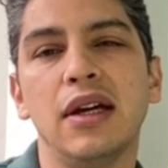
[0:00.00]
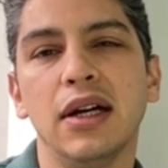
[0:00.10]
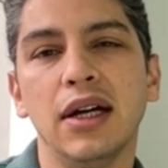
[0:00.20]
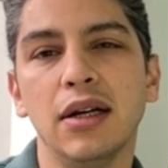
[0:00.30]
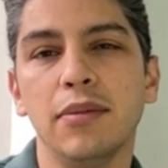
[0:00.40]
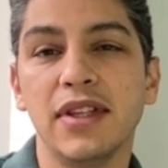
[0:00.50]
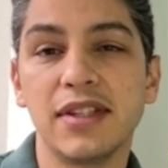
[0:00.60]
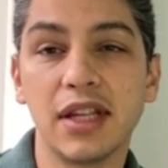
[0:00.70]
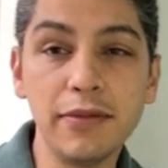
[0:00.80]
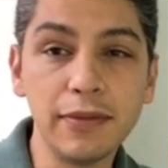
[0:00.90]
And
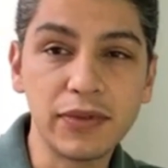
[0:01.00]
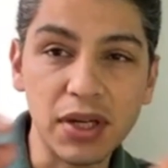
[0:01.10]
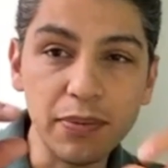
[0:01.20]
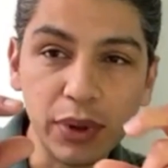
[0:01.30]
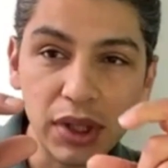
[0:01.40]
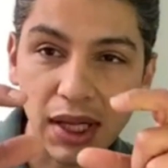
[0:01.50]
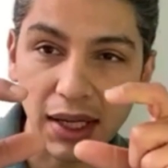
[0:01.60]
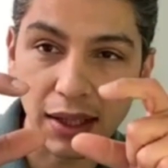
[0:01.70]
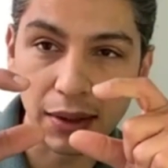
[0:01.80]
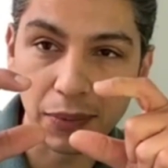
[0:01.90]
some put
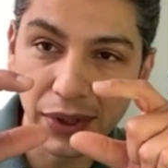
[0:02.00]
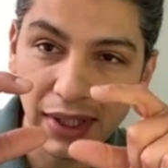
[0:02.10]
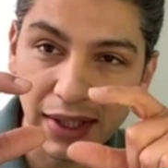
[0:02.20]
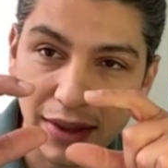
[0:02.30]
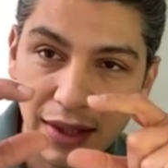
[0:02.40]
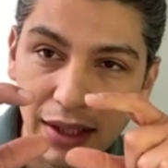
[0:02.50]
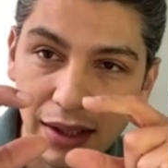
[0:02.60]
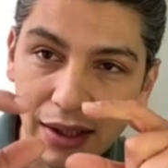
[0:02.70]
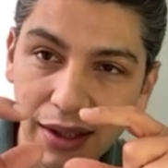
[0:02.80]
like really thick